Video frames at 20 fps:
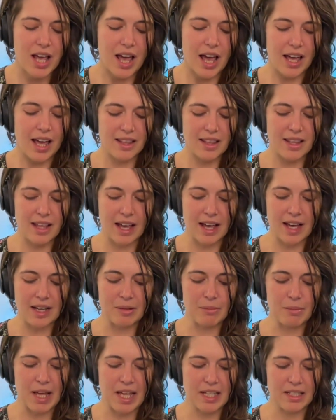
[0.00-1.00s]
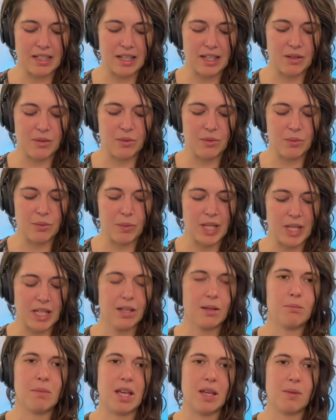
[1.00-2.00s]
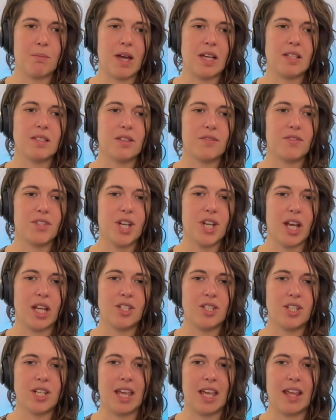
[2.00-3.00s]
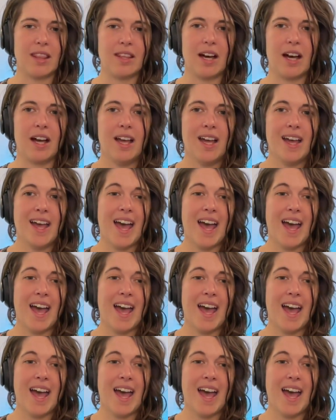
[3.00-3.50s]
And, um, and then we can make massive change together.